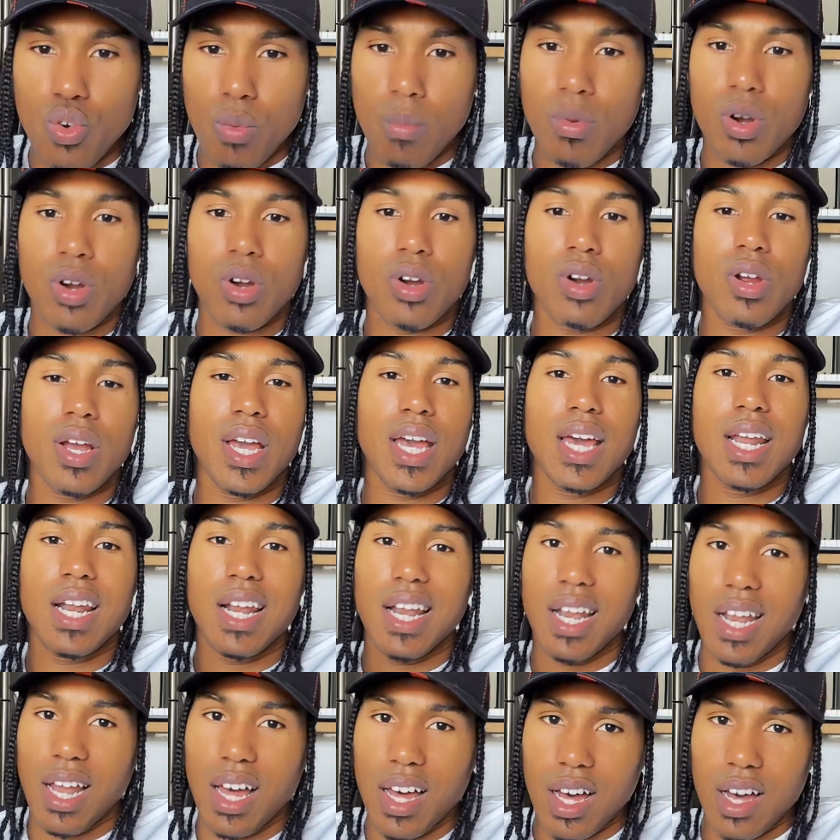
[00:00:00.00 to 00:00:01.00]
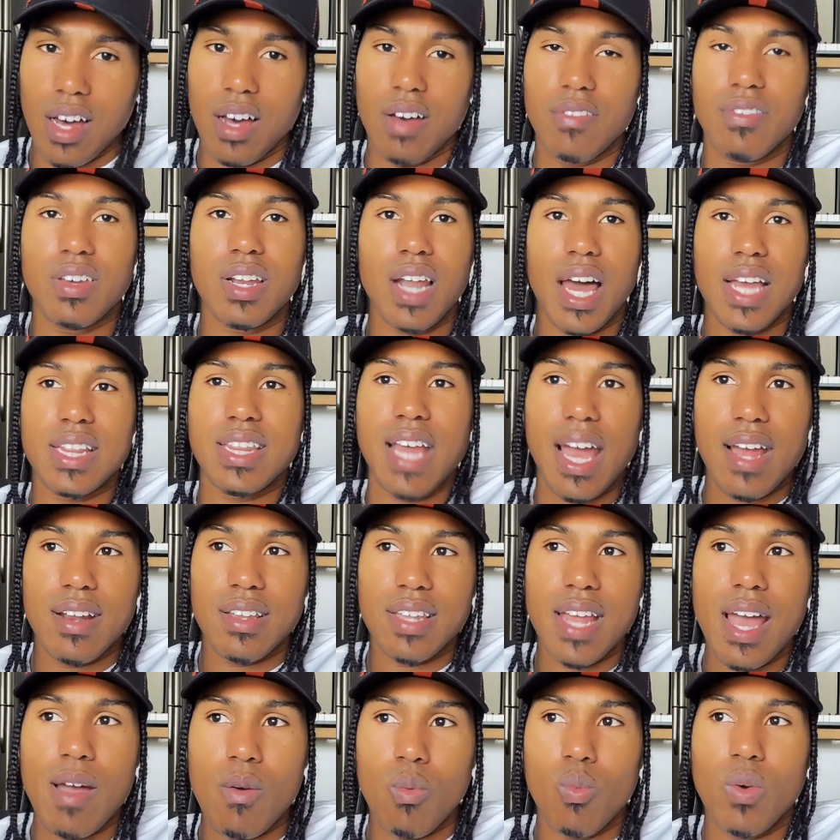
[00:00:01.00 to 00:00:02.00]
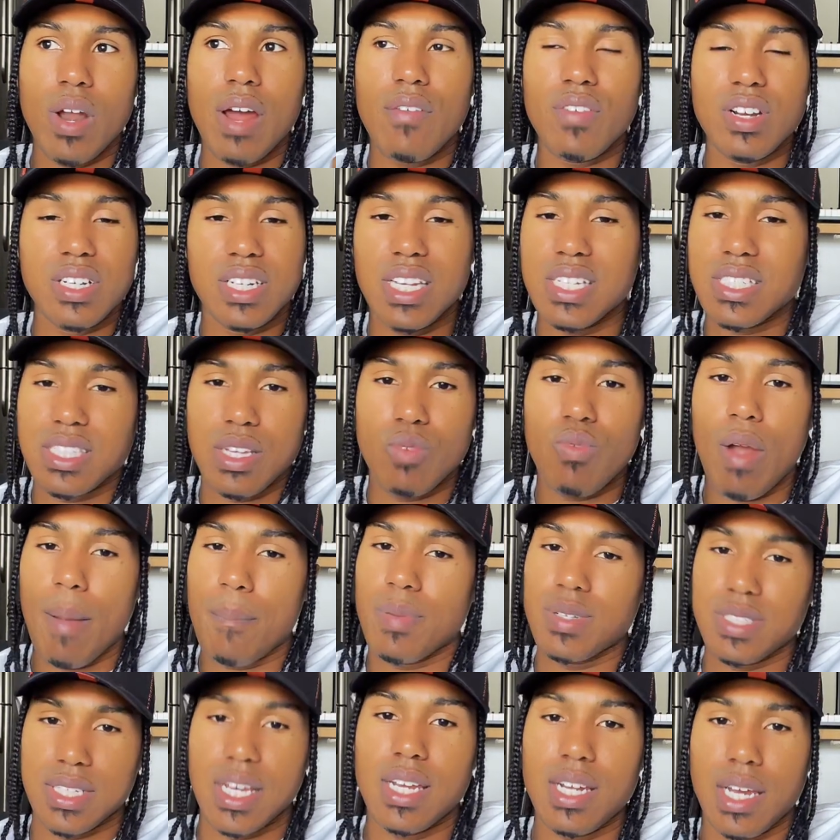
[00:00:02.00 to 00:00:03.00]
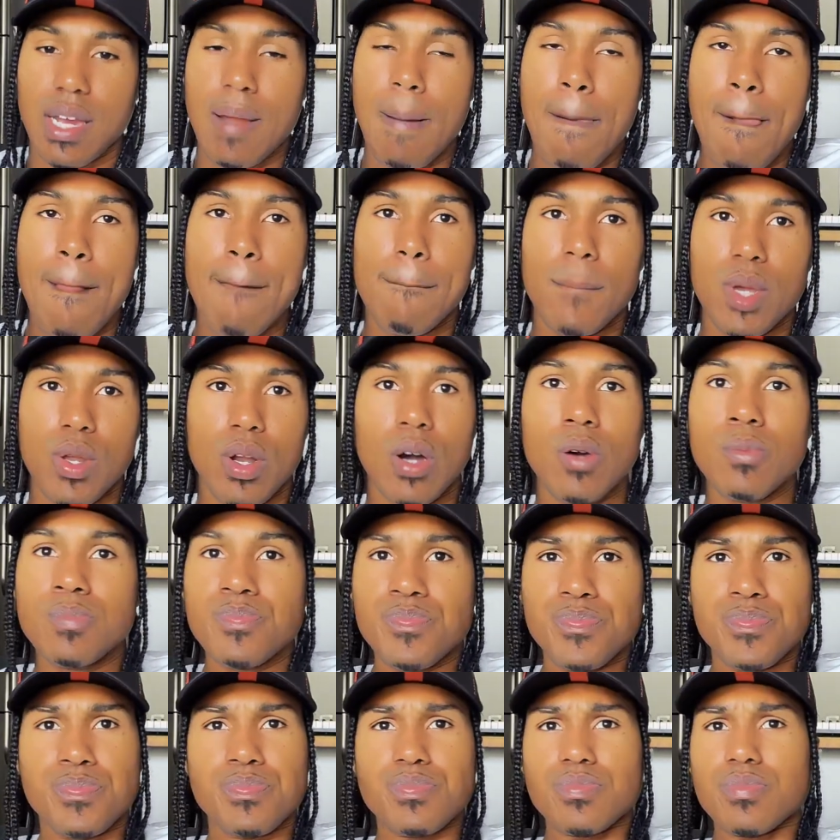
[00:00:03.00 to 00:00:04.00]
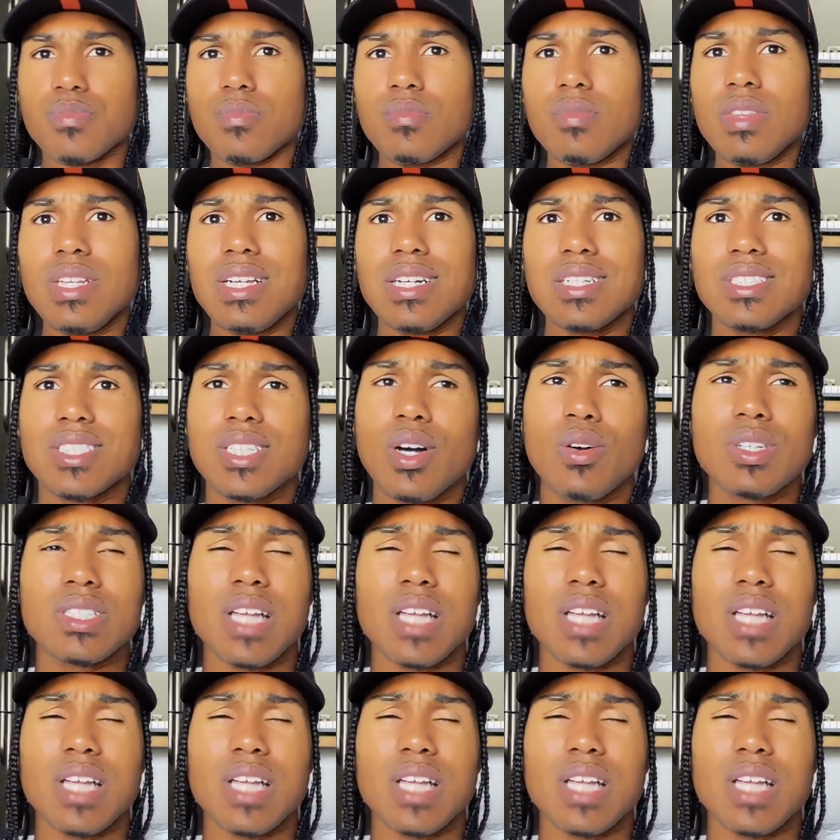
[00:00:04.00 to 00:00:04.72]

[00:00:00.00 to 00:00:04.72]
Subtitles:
and like humor and love and like that whatever Disney represented, you know?